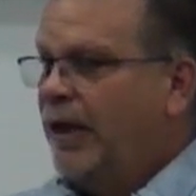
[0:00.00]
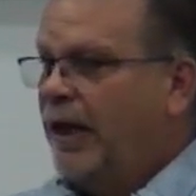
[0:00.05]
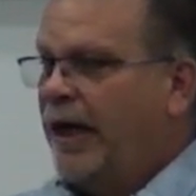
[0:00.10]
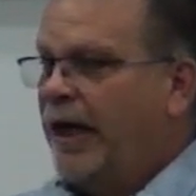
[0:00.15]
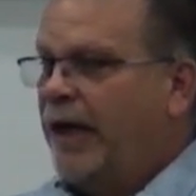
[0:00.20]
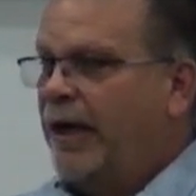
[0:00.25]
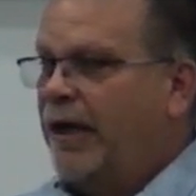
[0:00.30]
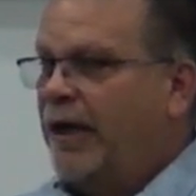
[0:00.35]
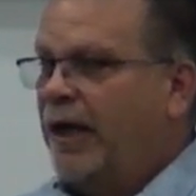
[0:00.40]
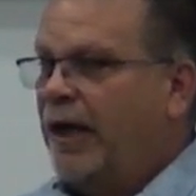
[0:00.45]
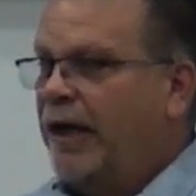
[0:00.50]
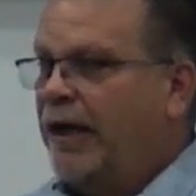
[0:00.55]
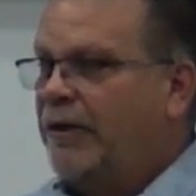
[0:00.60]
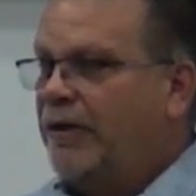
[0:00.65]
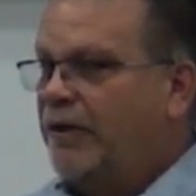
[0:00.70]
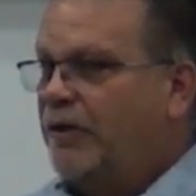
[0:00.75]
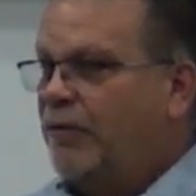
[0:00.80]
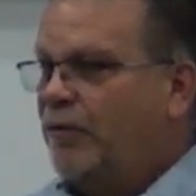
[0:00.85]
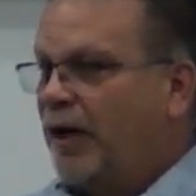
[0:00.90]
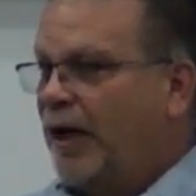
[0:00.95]
I'm
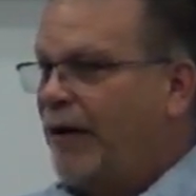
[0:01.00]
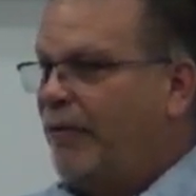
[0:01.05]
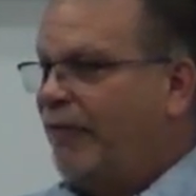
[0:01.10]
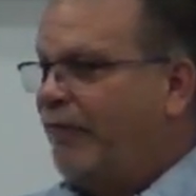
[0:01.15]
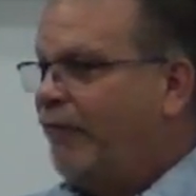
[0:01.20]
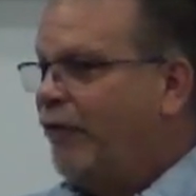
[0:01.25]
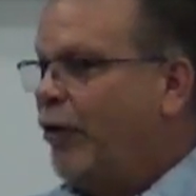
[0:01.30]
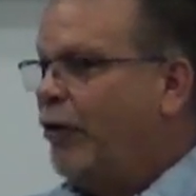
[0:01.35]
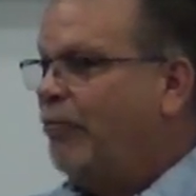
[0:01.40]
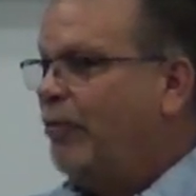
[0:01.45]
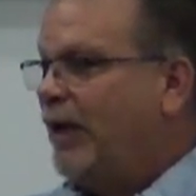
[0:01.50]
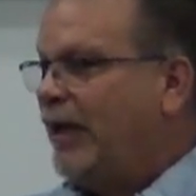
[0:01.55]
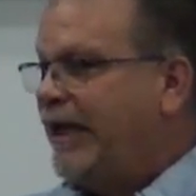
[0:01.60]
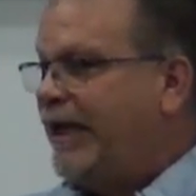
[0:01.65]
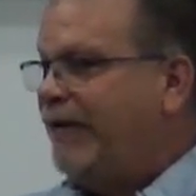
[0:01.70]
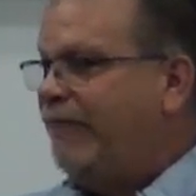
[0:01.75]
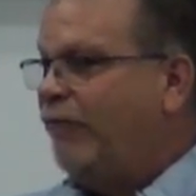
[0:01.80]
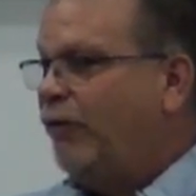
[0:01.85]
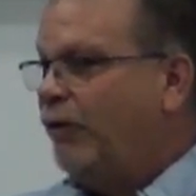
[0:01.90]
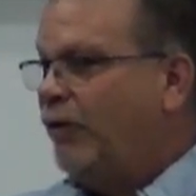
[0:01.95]
a firm
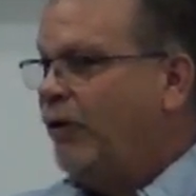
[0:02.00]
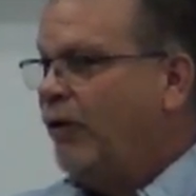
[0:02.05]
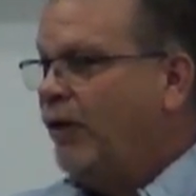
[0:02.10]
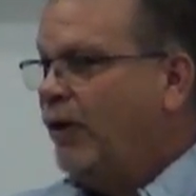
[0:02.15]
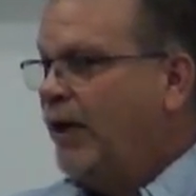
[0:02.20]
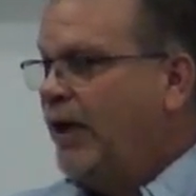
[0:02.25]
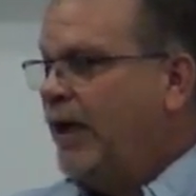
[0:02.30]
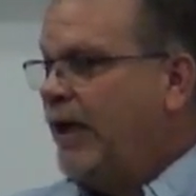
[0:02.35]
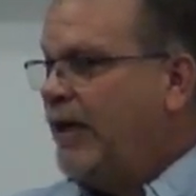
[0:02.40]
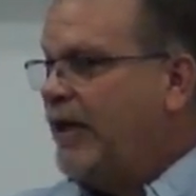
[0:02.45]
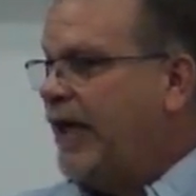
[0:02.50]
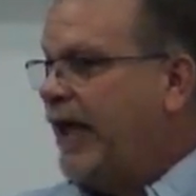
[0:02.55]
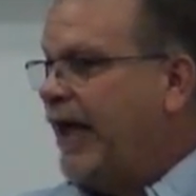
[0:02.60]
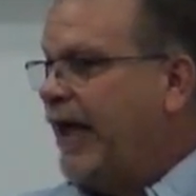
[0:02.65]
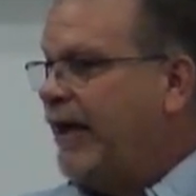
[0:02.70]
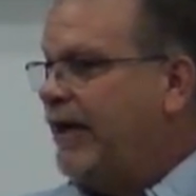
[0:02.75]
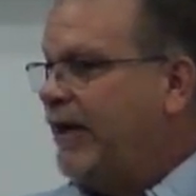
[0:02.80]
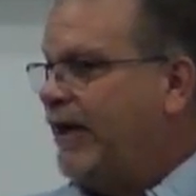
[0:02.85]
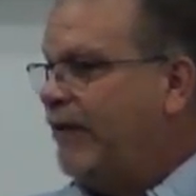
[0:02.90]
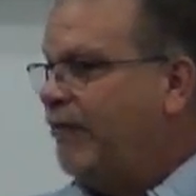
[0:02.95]
believer
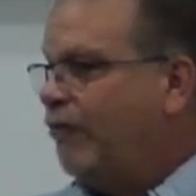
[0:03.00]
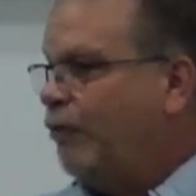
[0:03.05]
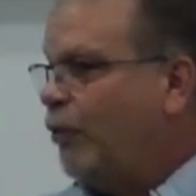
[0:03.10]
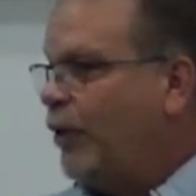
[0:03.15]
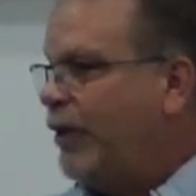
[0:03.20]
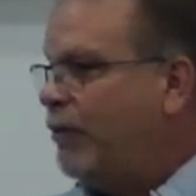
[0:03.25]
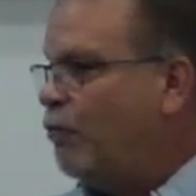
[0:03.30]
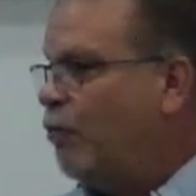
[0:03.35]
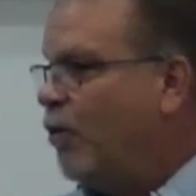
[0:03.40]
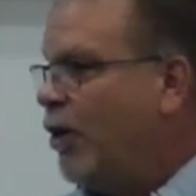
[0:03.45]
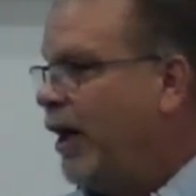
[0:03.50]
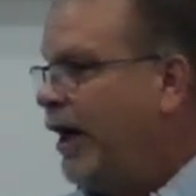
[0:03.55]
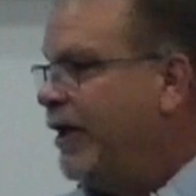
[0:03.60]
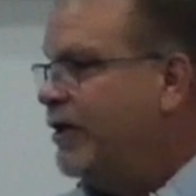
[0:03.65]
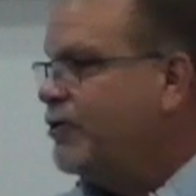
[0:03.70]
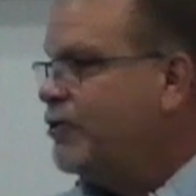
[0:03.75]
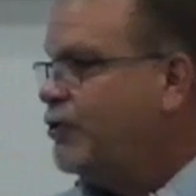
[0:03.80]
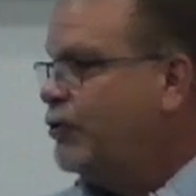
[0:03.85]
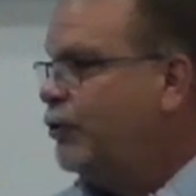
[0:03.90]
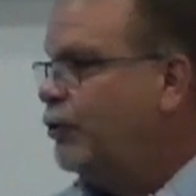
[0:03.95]
that if we
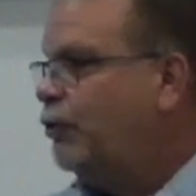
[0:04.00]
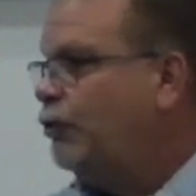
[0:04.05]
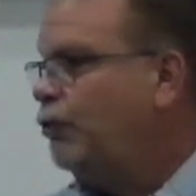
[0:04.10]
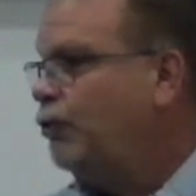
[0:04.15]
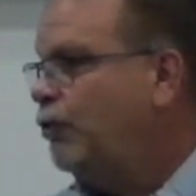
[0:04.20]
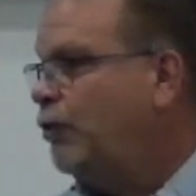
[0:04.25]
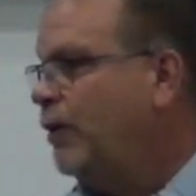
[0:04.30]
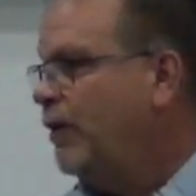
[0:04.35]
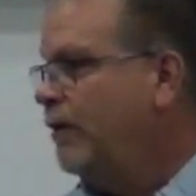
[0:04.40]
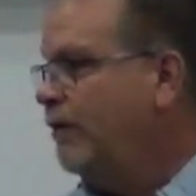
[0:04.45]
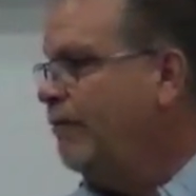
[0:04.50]
want to